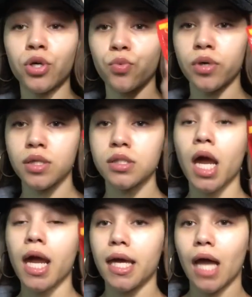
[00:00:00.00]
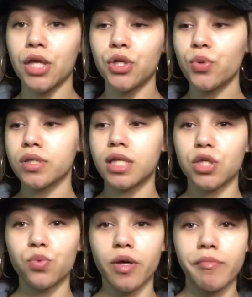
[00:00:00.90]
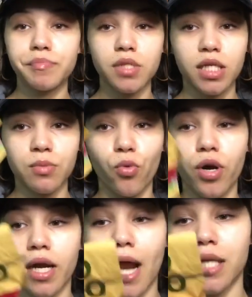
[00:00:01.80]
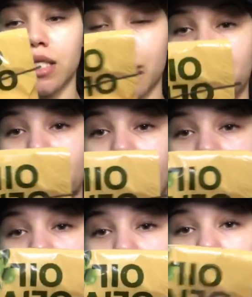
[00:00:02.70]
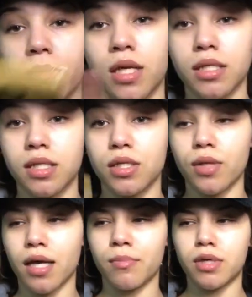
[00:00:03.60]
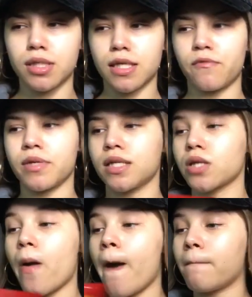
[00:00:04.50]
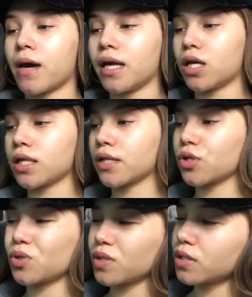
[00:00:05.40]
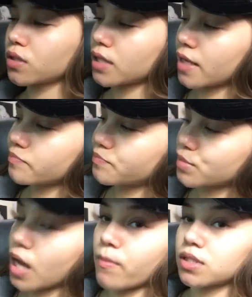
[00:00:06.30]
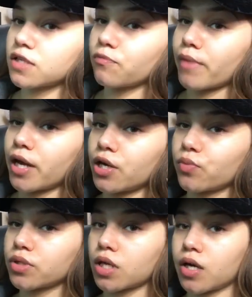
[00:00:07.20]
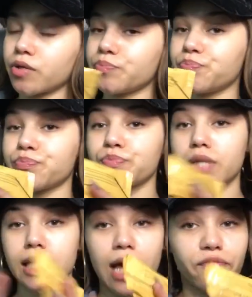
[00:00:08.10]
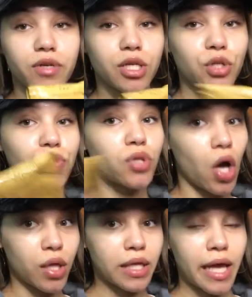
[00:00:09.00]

oil one. And I used this one this morning, and I just like put bobby pins on it because it's still like a bunch left because my hair, like, it's only like that much left. My hair was not finna use all of